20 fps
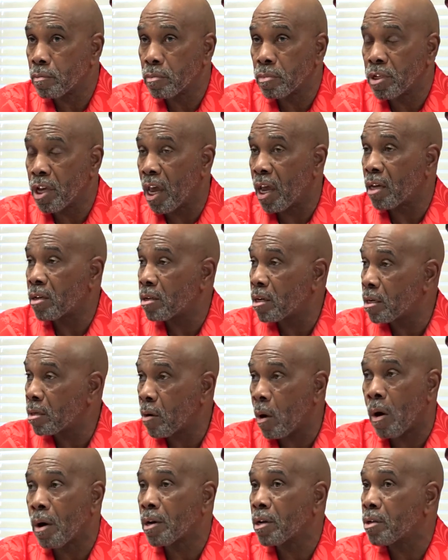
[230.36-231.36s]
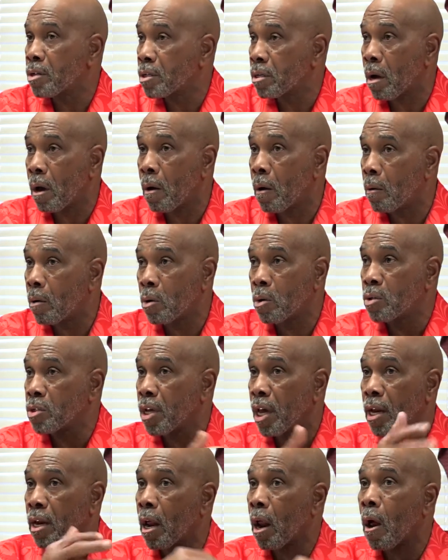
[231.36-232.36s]
Texas, Arkansas,
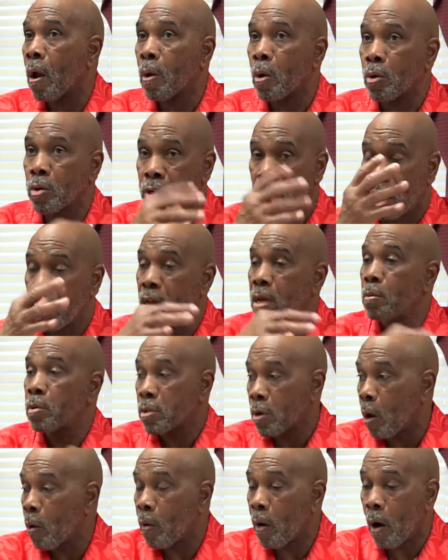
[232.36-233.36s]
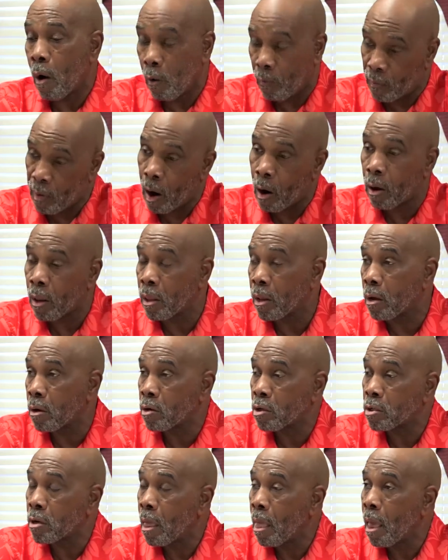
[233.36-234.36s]
Louisiana, all those. He was over all of
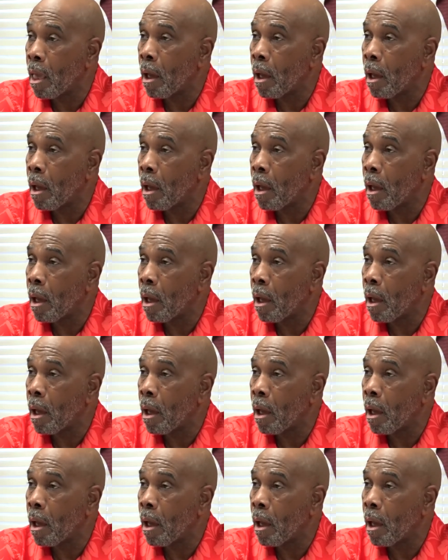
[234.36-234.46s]
those.